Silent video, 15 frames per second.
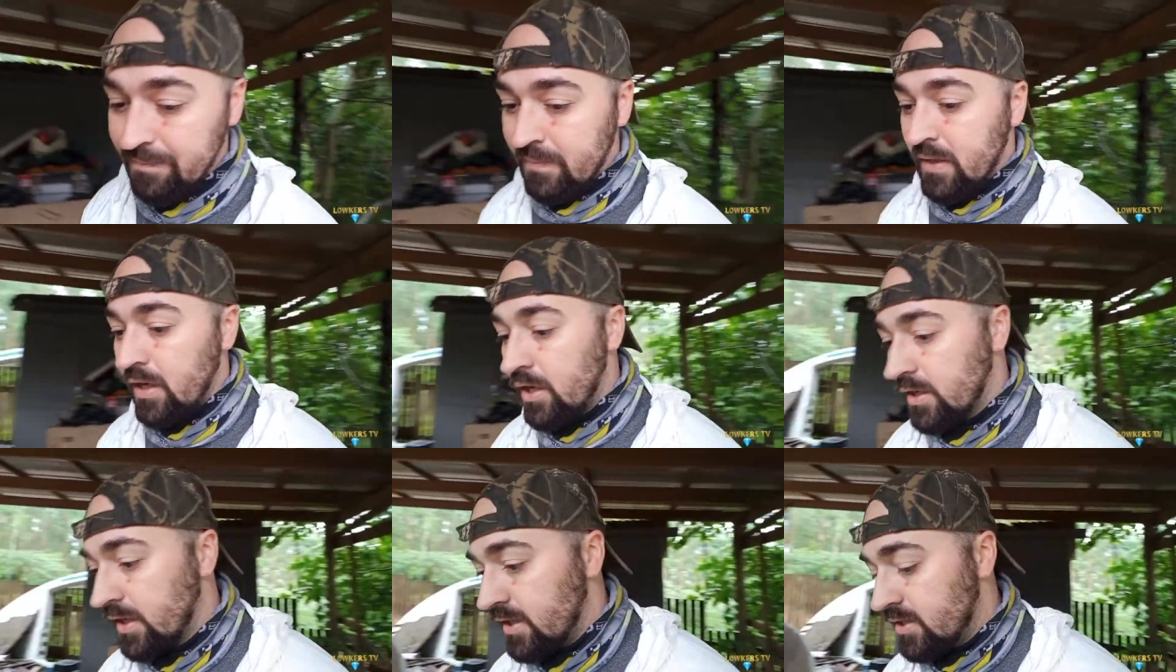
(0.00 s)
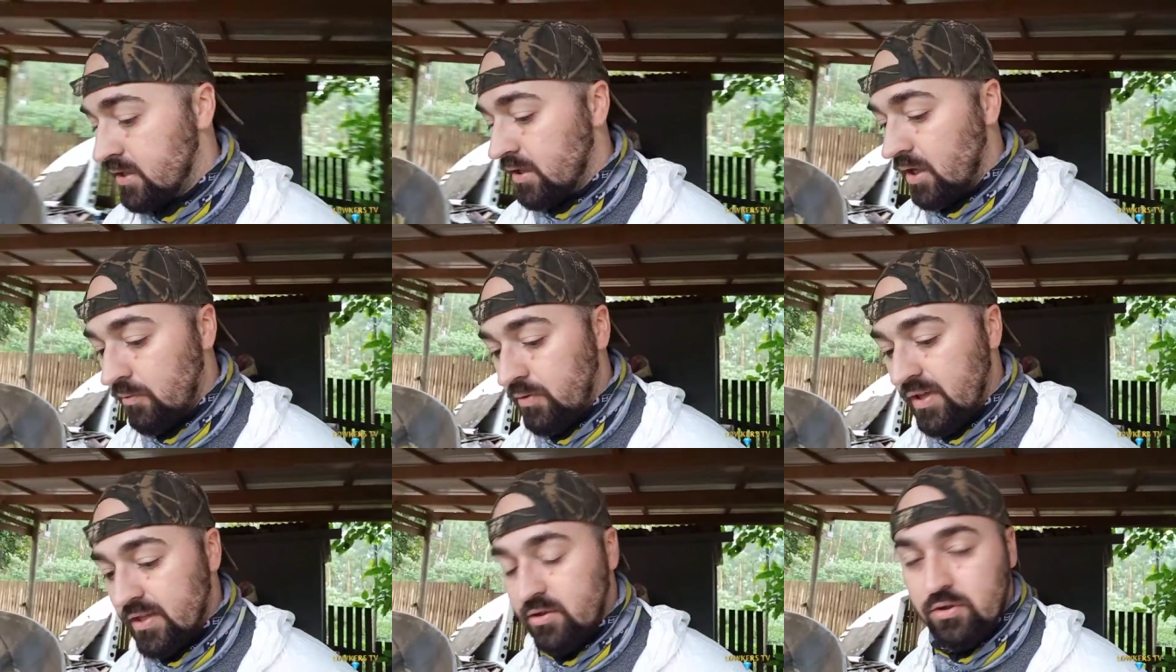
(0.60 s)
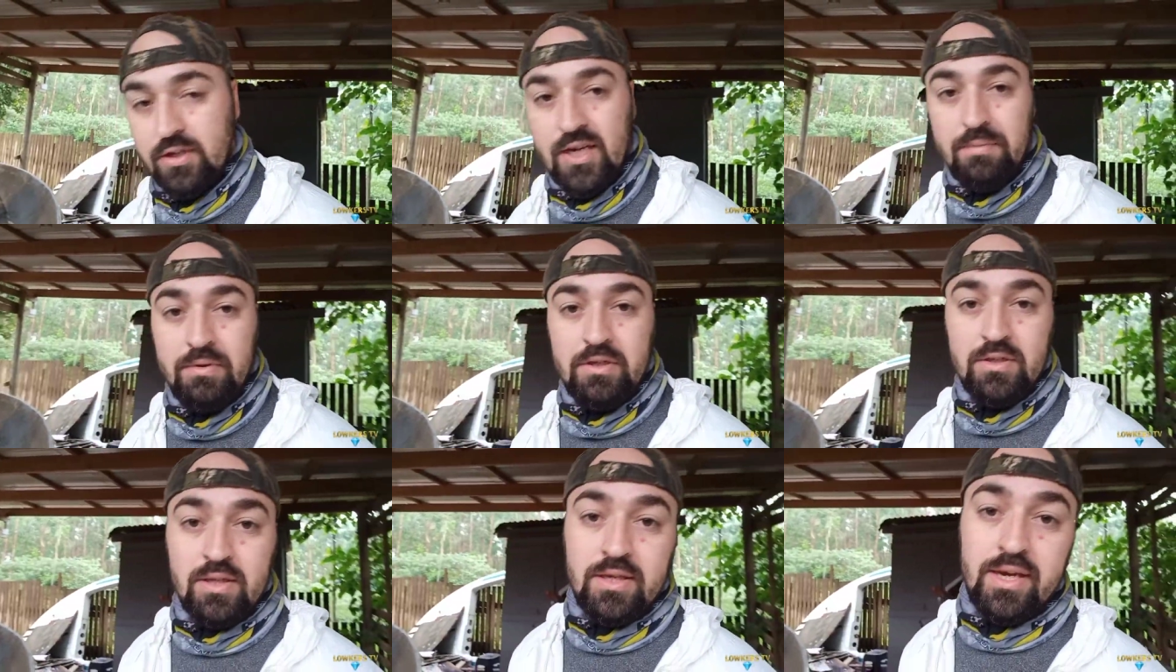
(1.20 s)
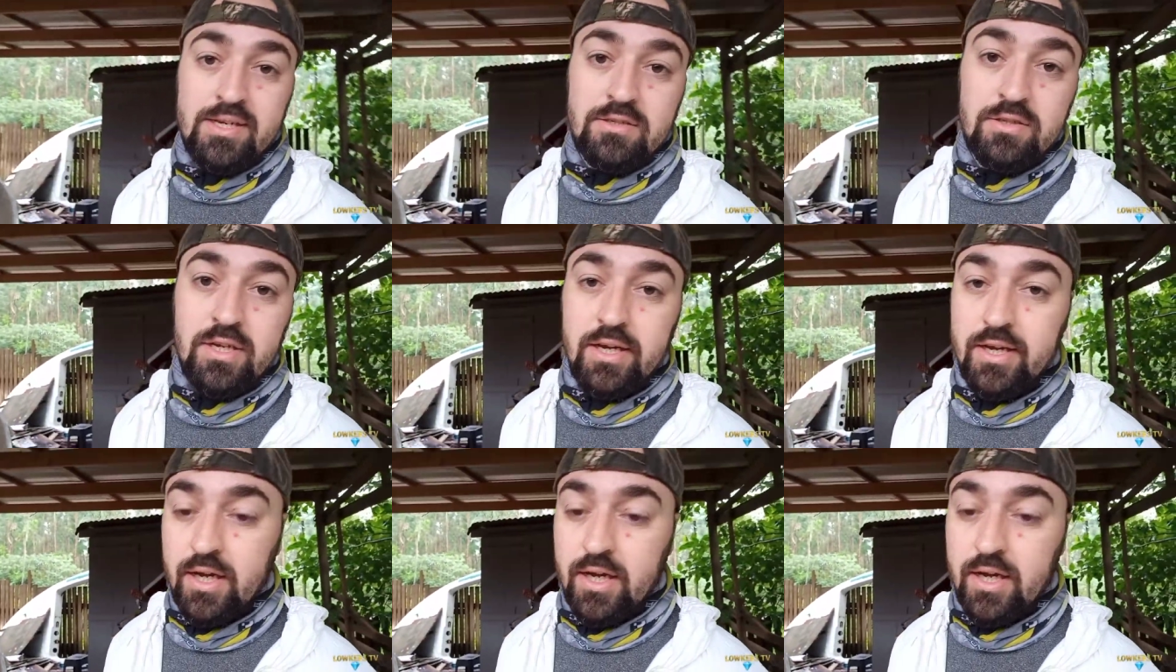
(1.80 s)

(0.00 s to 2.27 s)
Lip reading: Okay, so hopefully that's not going to be the case today.